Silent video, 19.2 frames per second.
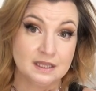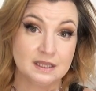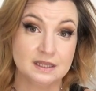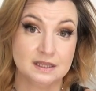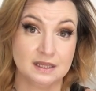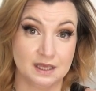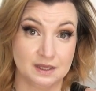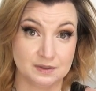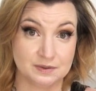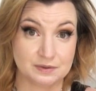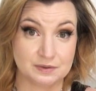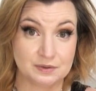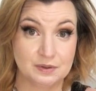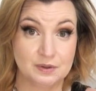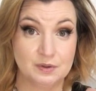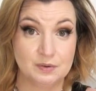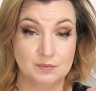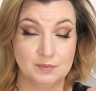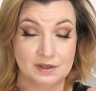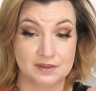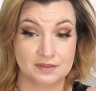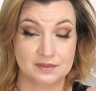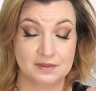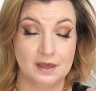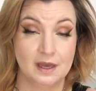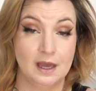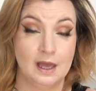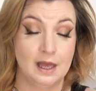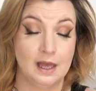than with
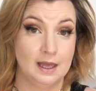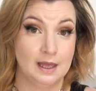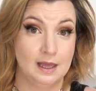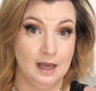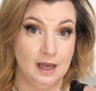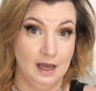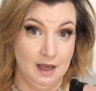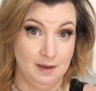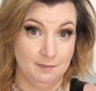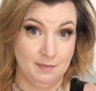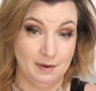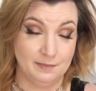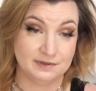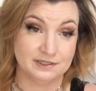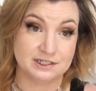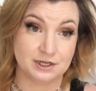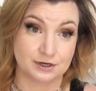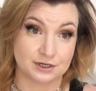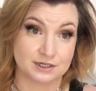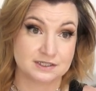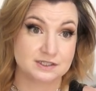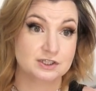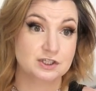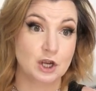uh, Mommy Dearest.